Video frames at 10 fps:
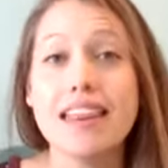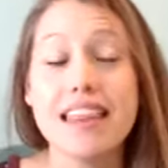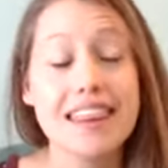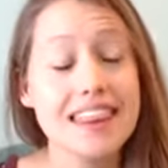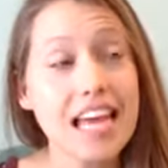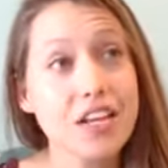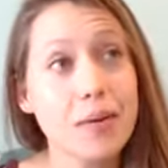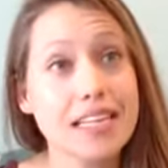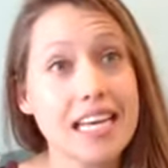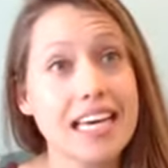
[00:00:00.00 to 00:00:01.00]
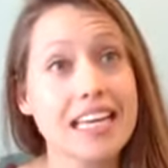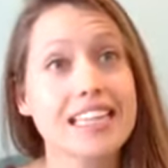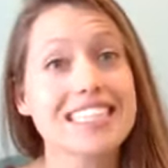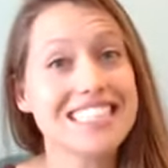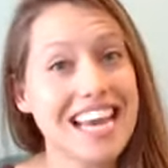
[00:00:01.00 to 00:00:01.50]
Then you want to take it at the
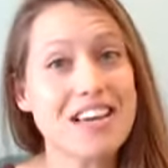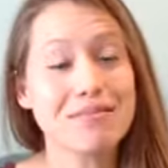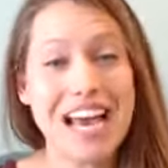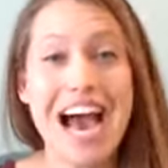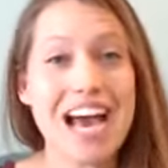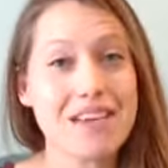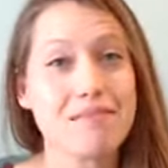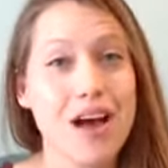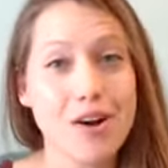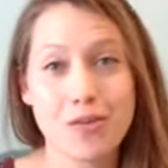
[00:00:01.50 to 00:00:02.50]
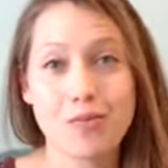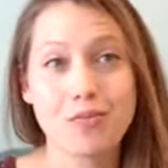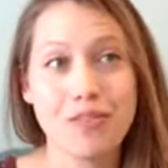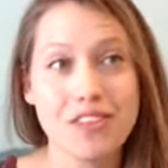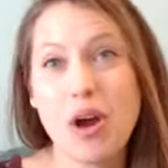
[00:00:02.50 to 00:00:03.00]
same time,
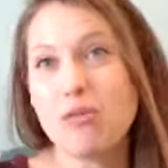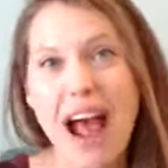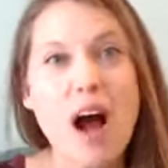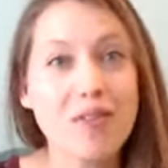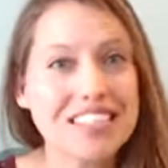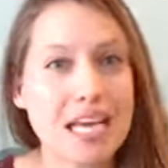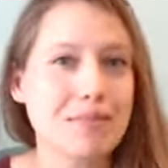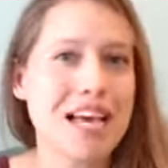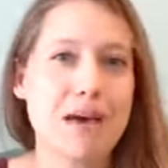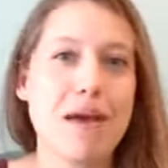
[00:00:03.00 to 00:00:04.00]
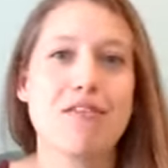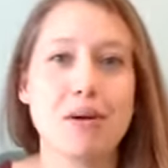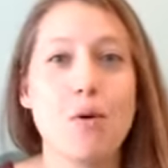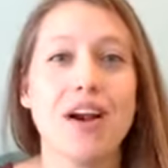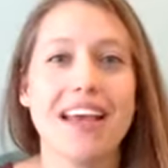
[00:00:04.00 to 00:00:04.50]
around the same time every
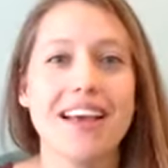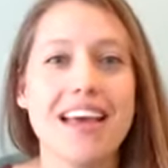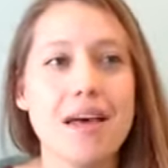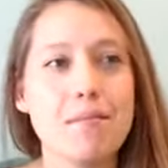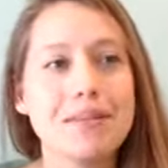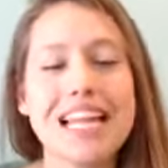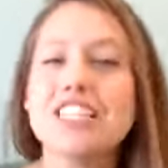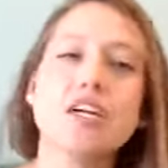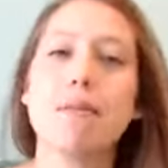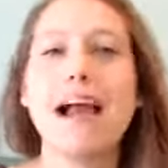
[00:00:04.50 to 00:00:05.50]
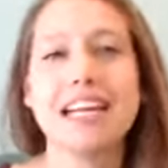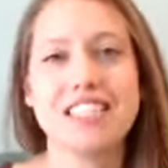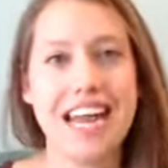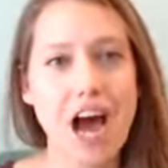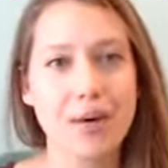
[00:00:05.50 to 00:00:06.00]
morning, plus or minus
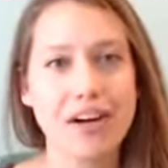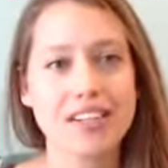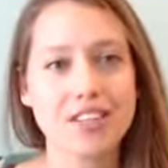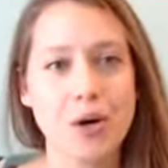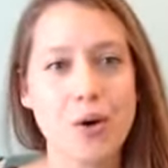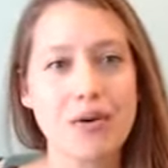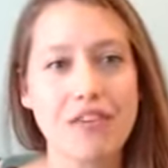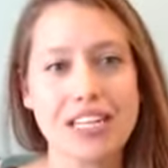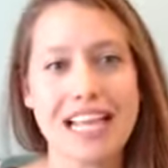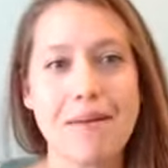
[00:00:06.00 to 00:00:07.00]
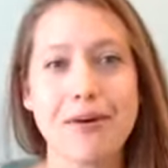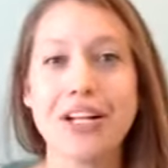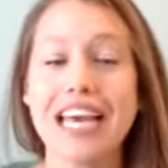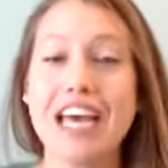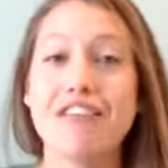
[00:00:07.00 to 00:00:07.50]
an hour. So for example,
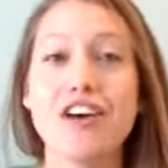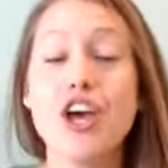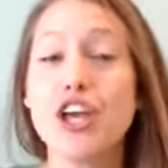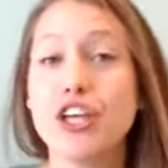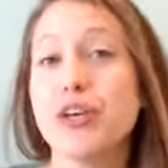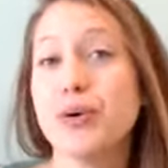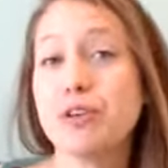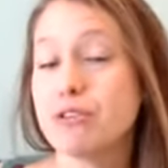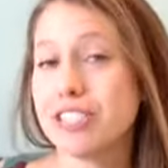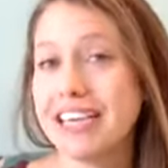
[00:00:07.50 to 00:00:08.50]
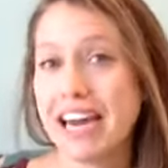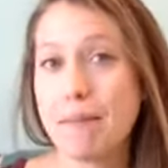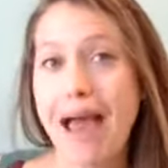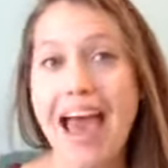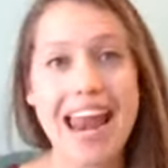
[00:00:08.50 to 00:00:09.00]
if you usually get
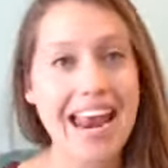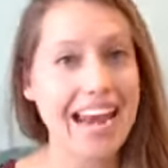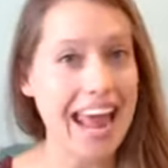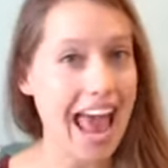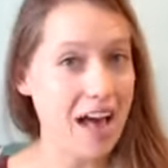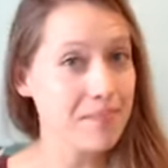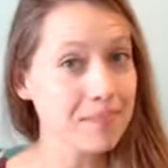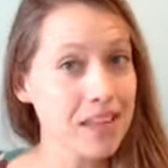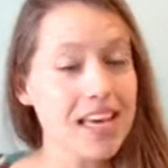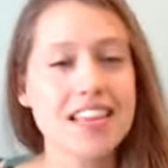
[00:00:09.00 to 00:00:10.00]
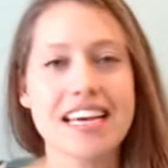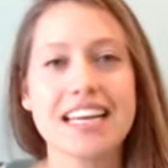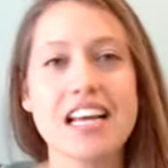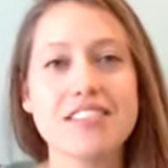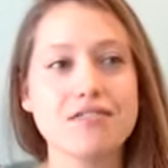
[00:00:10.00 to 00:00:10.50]
up at 8 a.m.,
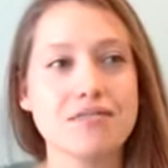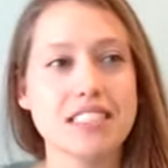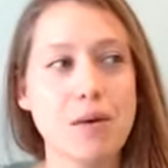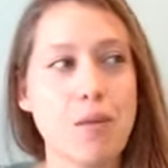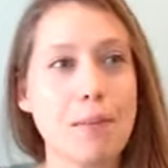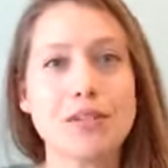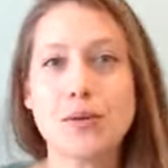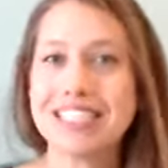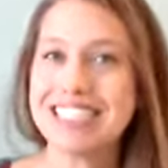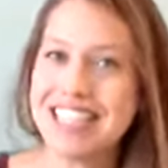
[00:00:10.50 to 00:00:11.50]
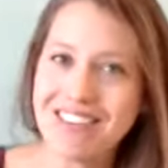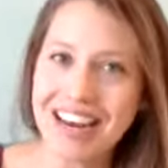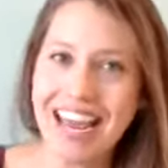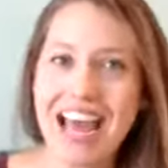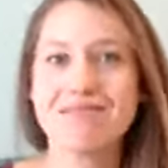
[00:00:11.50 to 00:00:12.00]
then somewhere between 7
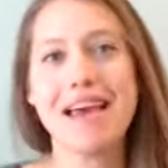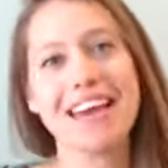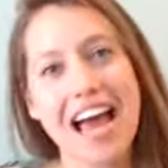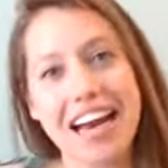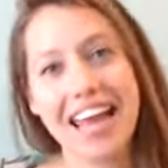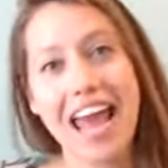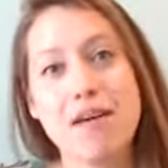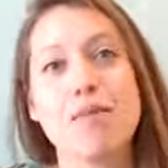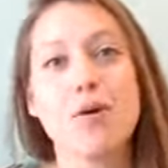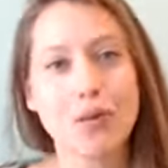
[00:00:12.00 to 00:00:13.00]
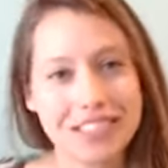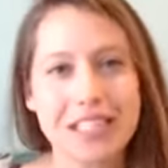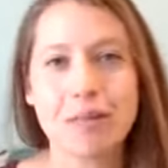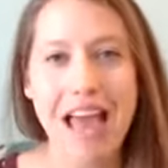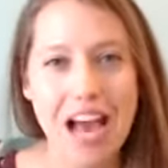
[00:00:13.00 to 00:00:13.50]
a.m. and 9 a.m. will
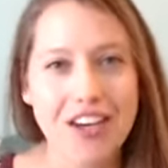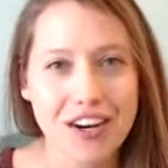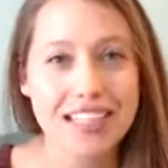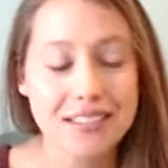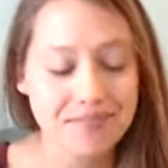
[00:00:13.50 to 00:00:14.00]
still be accurate.